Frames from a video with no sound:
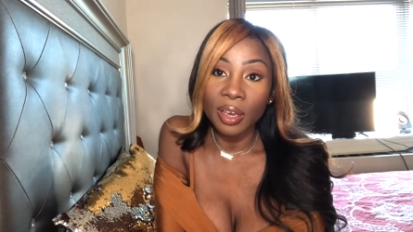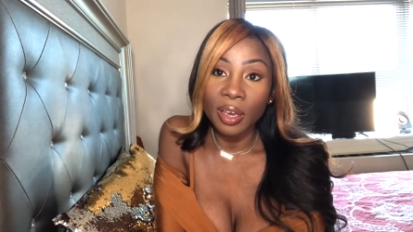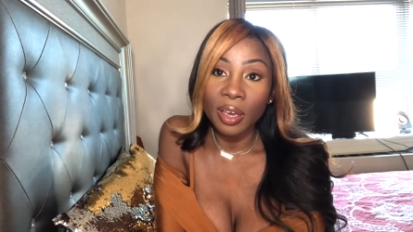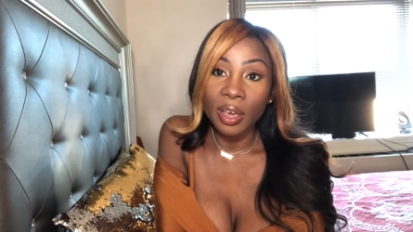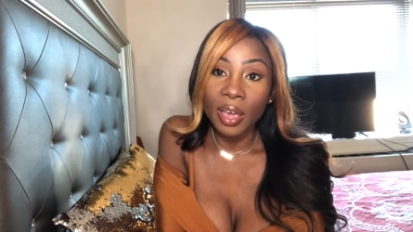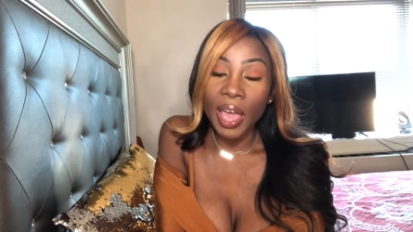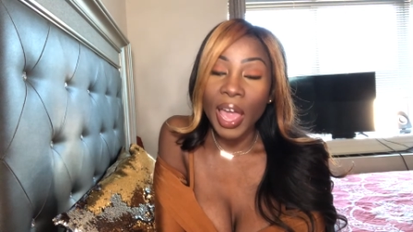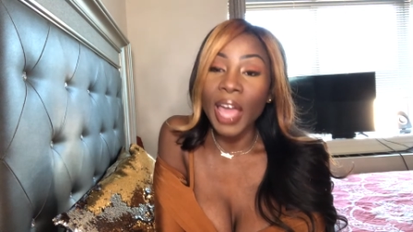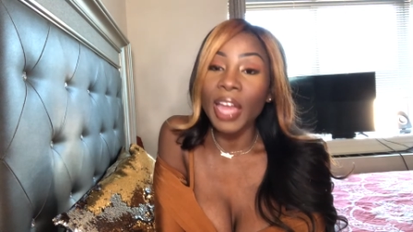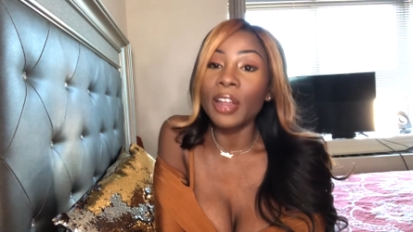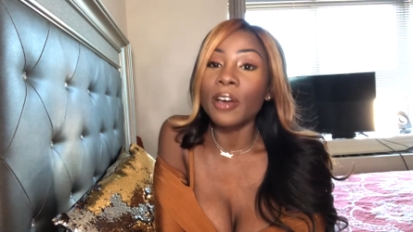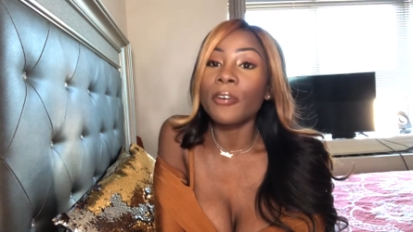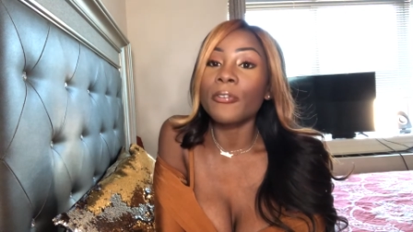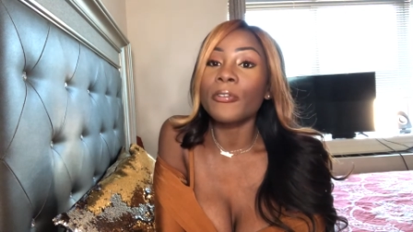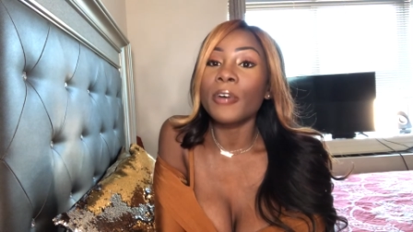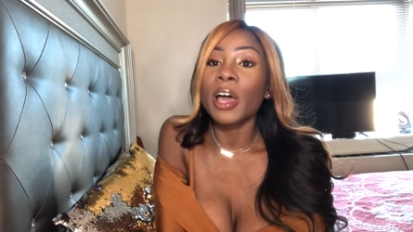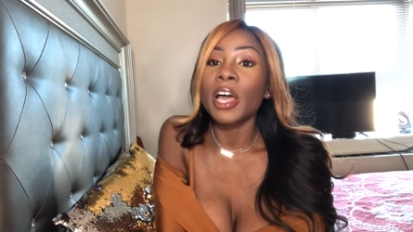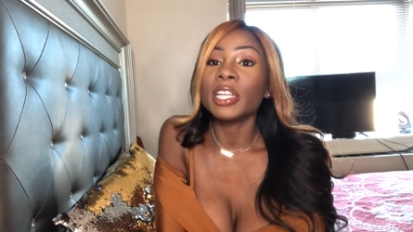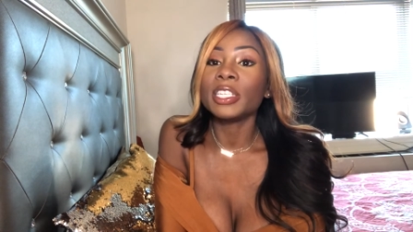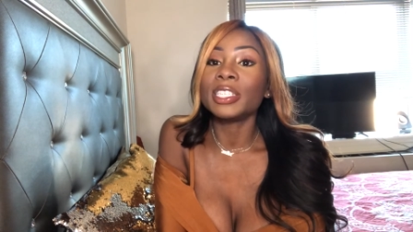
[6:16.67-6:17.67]
and of
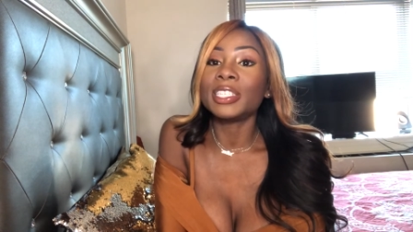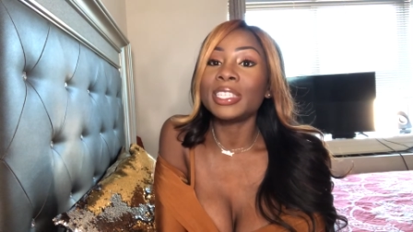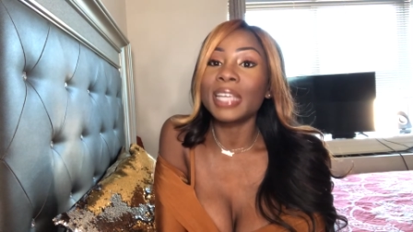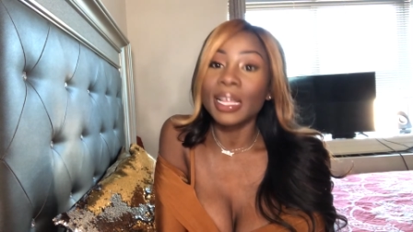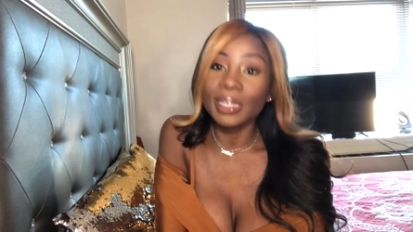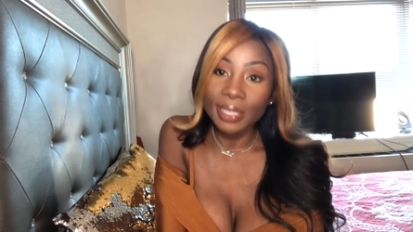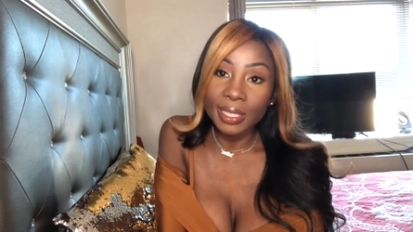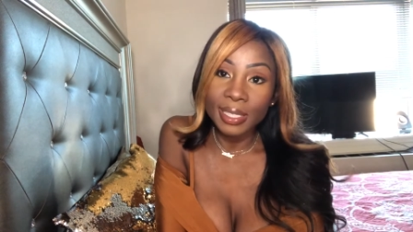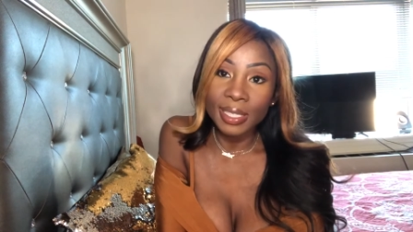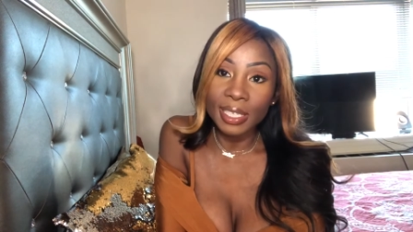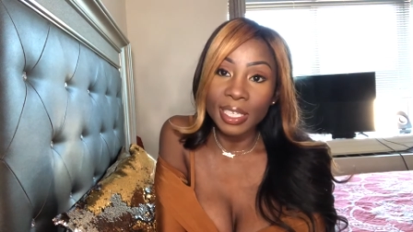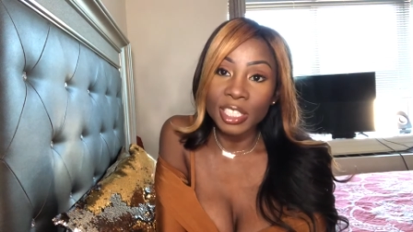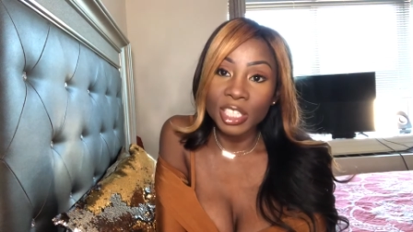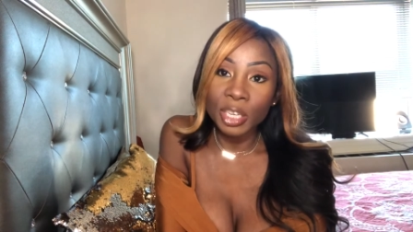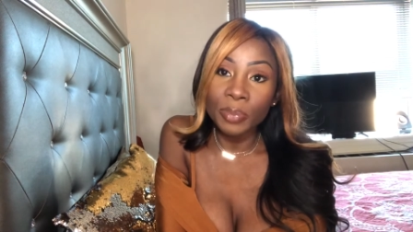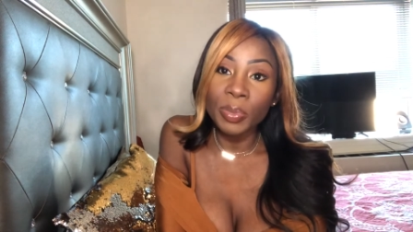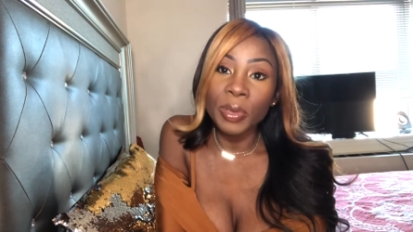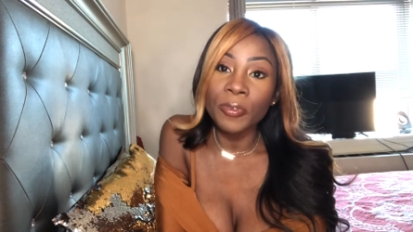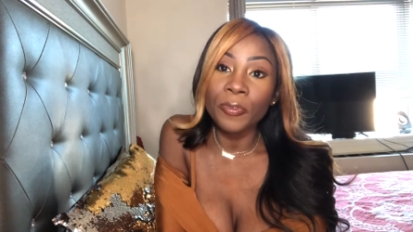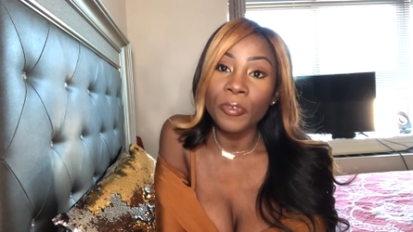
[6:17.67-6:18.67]
jealousy. She
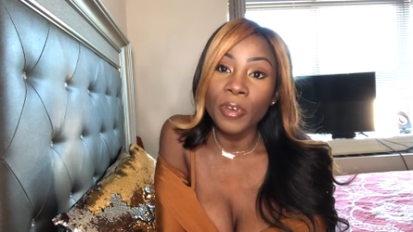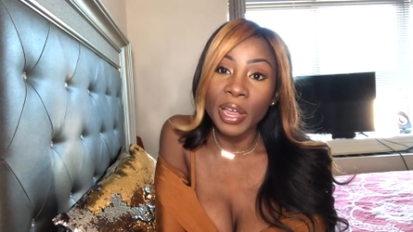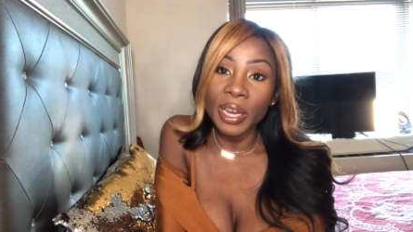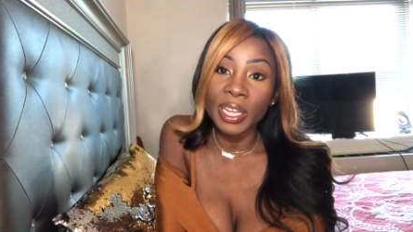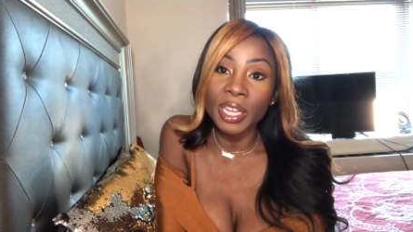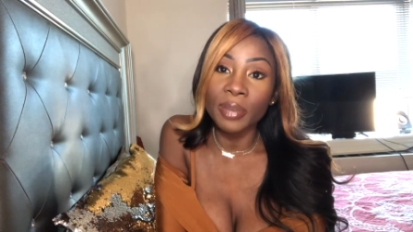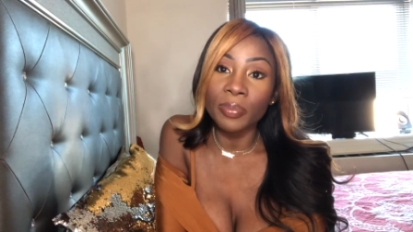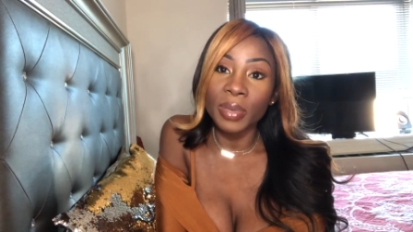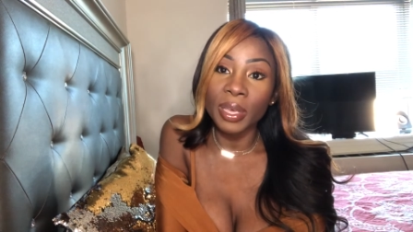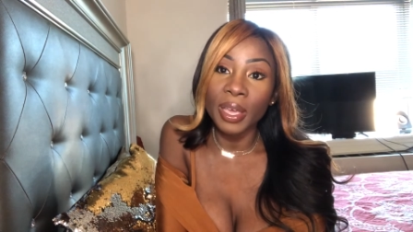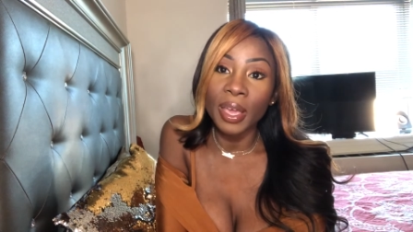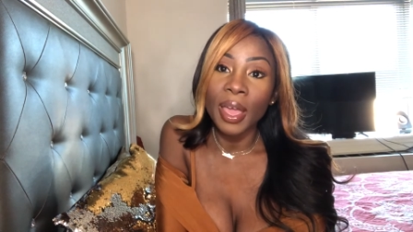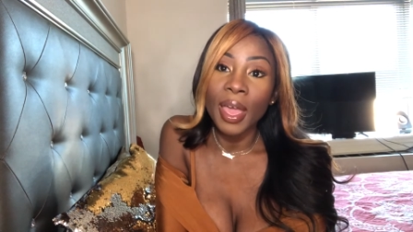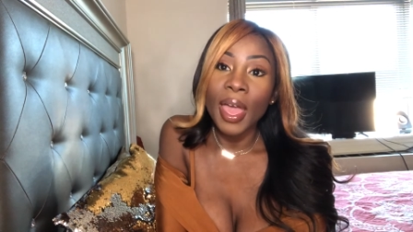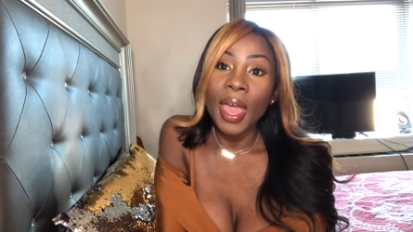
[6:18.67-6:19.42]
befriended me,